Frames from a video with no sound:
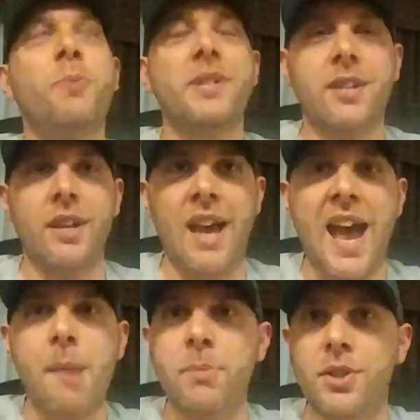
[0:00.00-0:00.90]
it's gonna
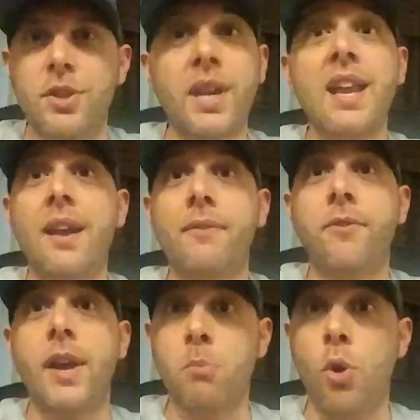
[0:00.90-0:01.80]
happen. You can
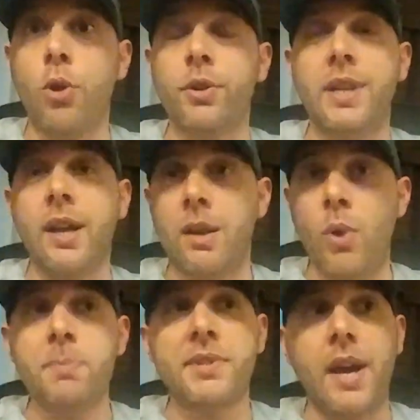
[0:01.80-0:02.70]
find more. They got a
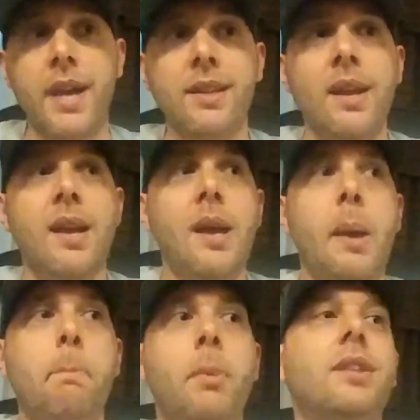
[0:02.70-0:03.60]
website,
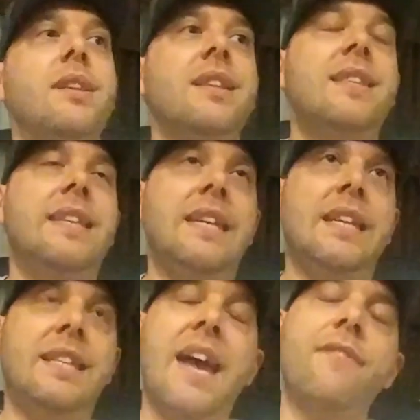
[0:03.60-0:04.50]
but
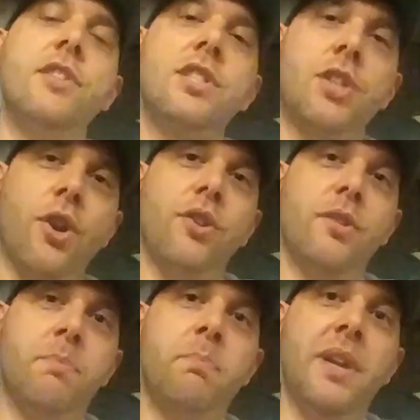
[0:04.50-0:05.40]
the, they haven't
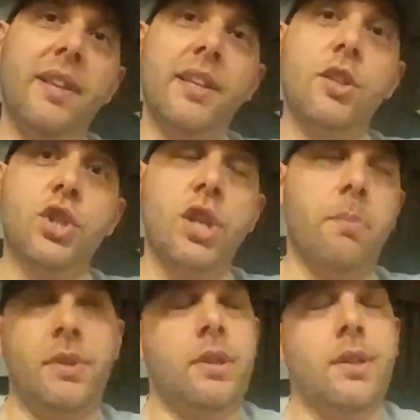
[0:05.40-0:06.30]
started building the ship.
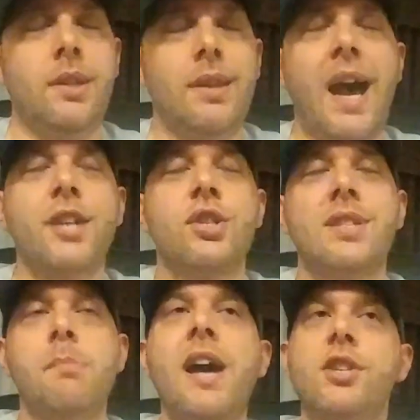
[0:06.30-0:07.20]
I
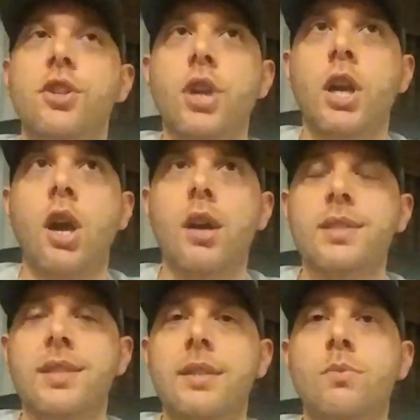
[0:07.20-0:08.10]
just imagine the
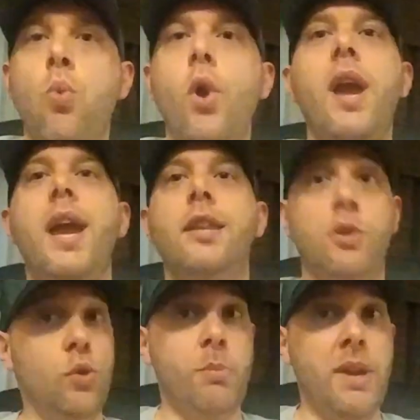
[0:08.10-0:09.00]
cost is way
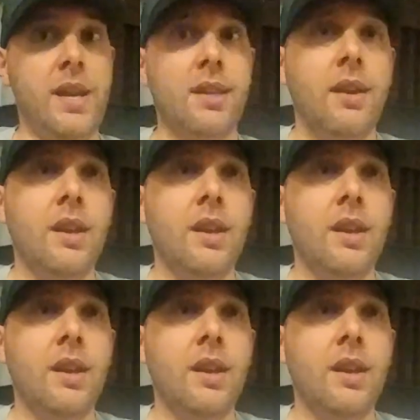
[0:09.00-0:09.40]
too big